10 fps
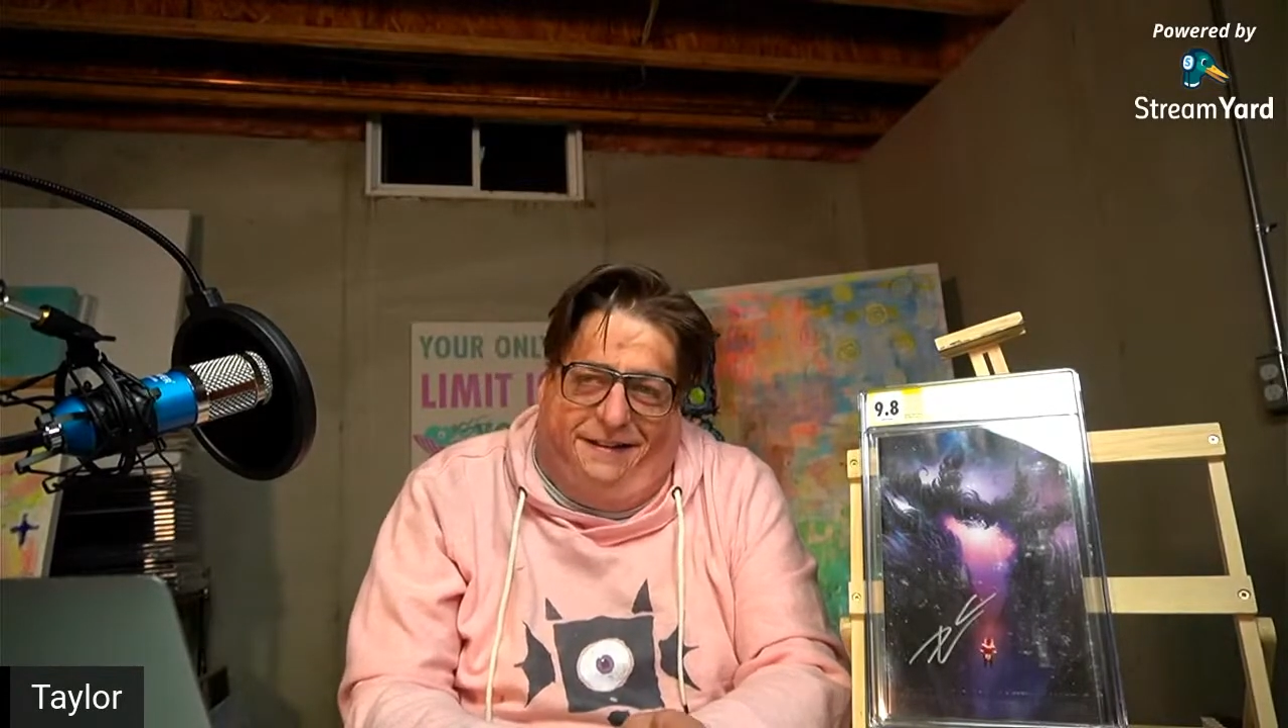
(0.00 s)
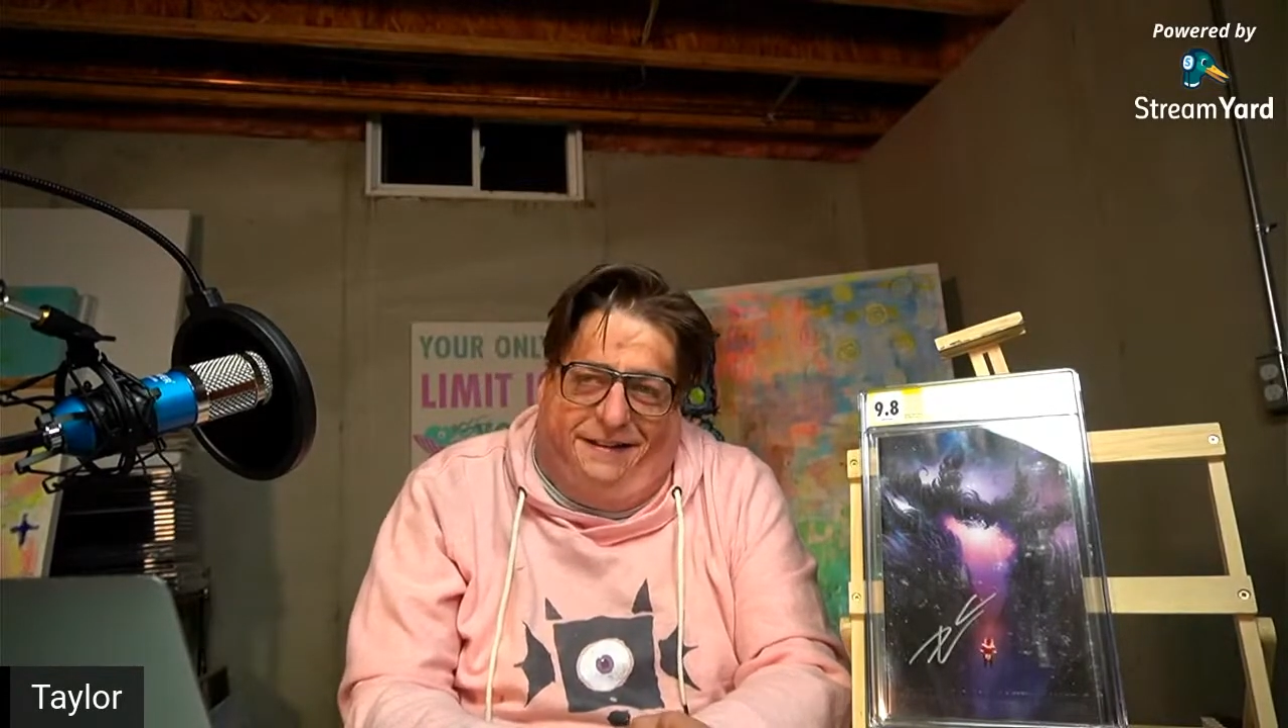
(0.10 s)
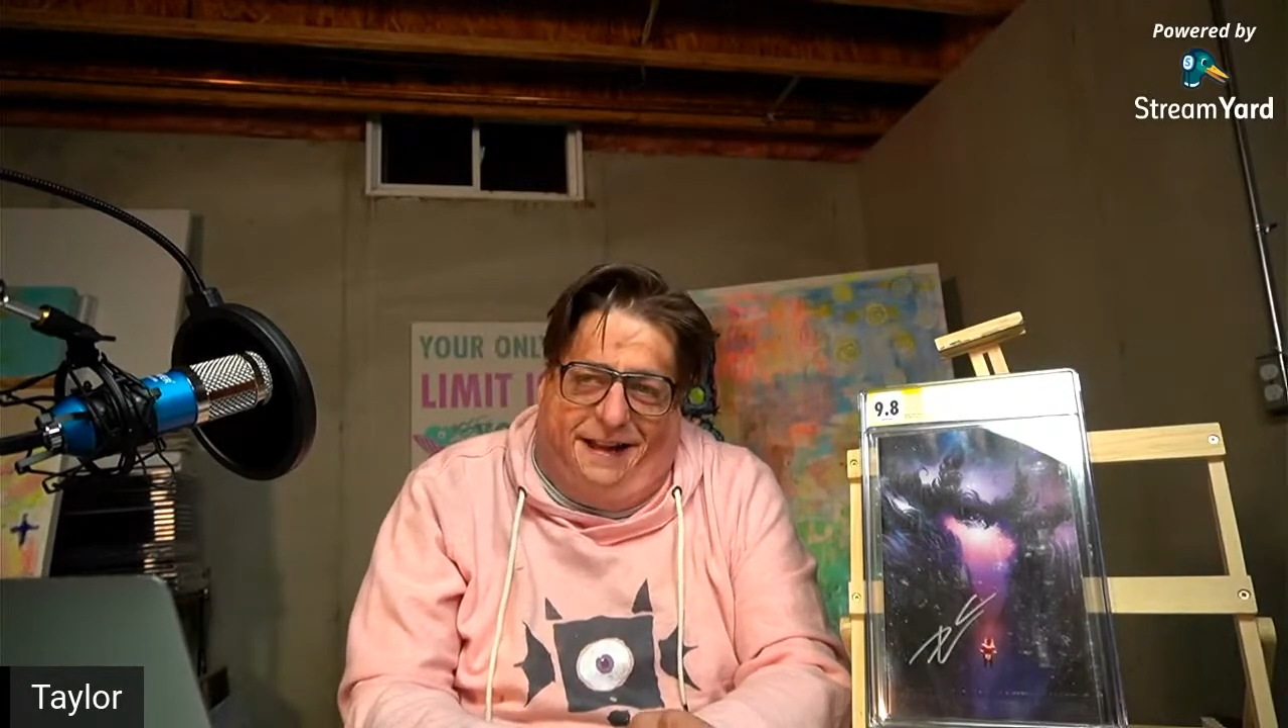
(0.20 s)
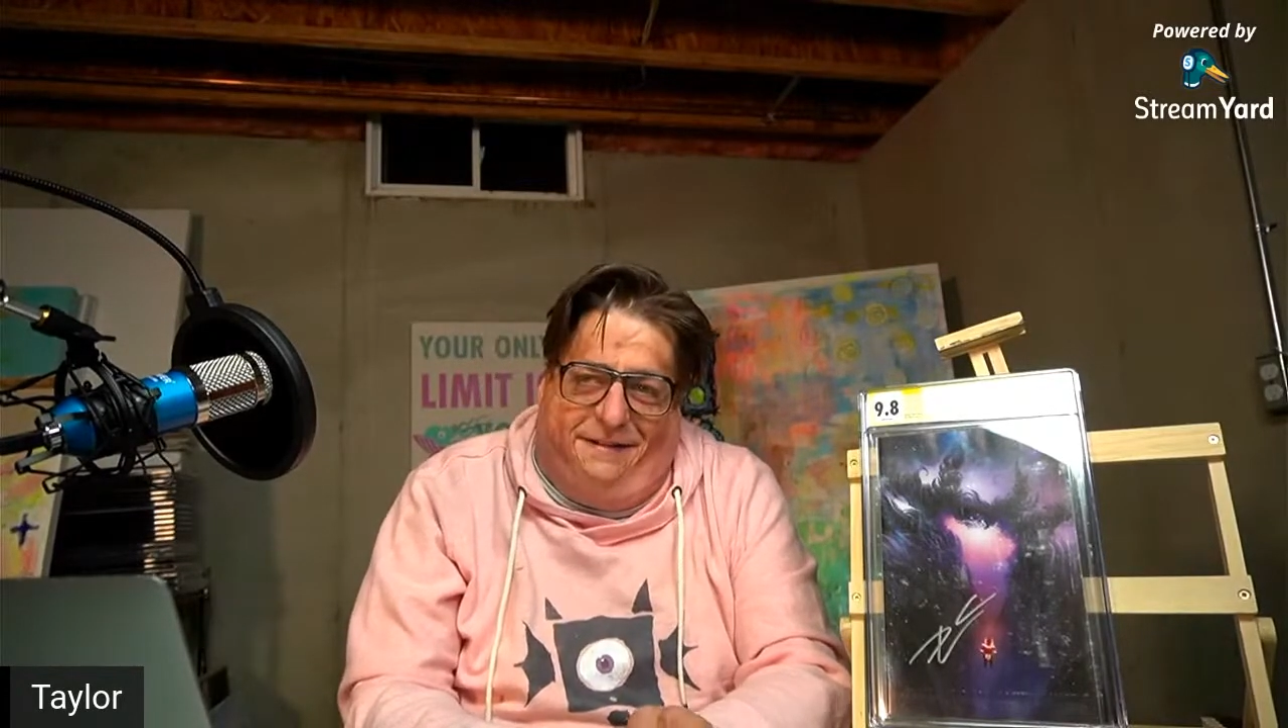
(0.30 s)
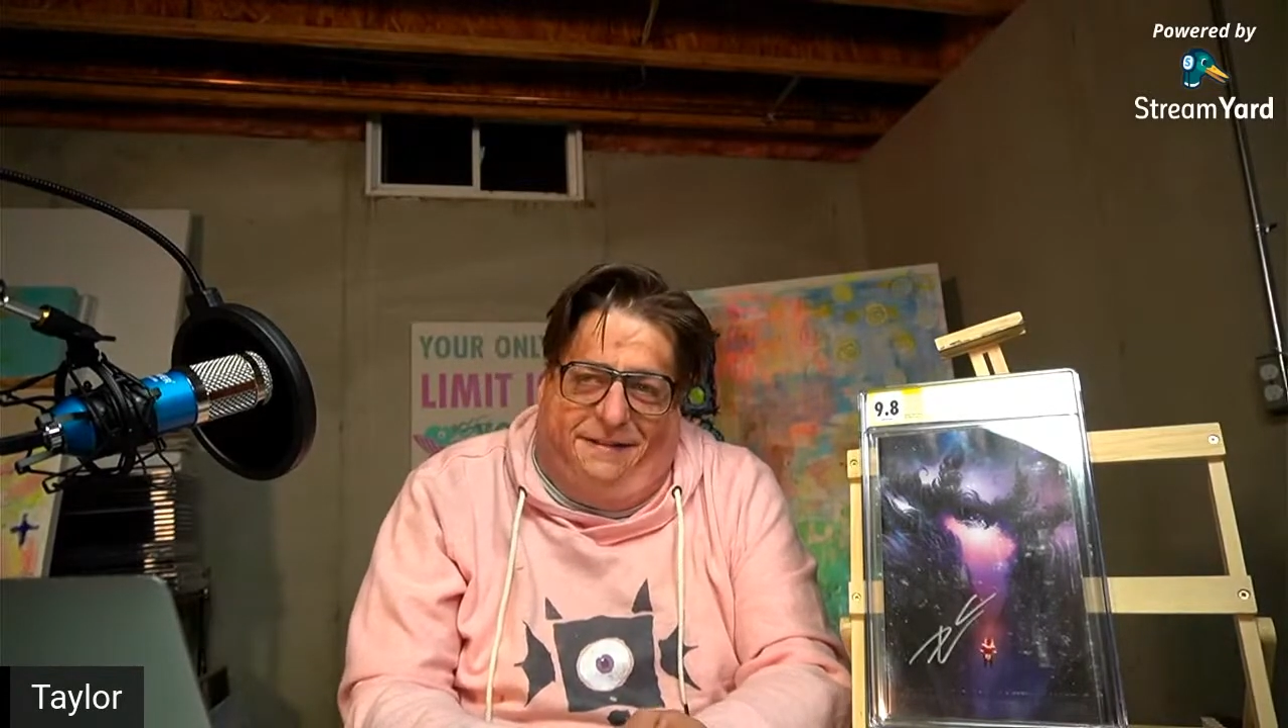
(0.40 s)

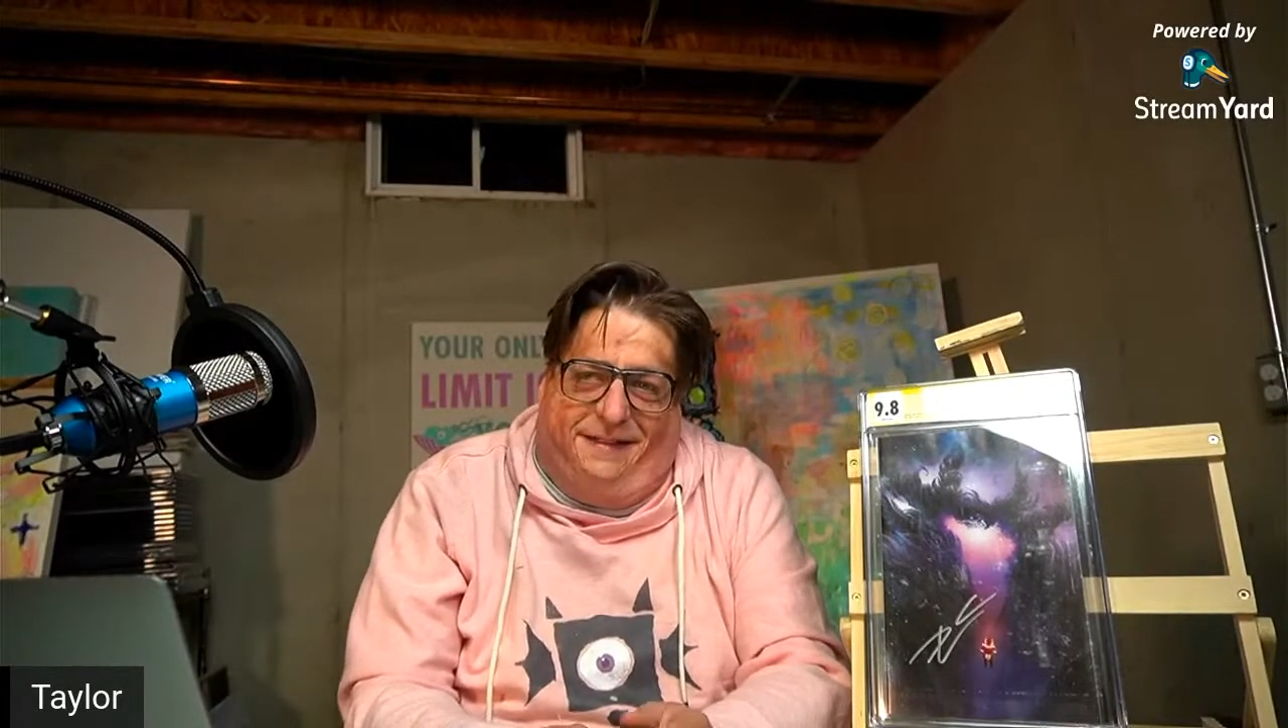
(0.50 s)
that